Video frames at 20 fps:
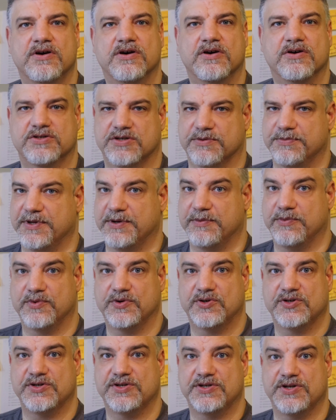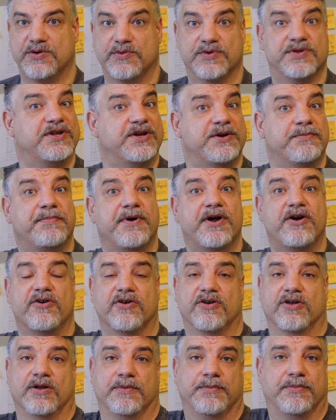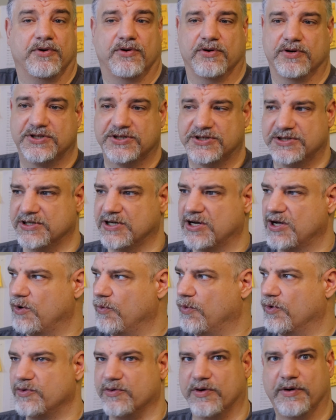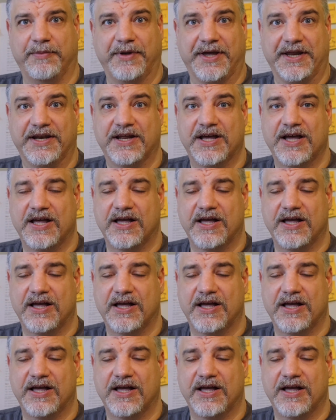or something we should do with an empirical approach? What do I mean?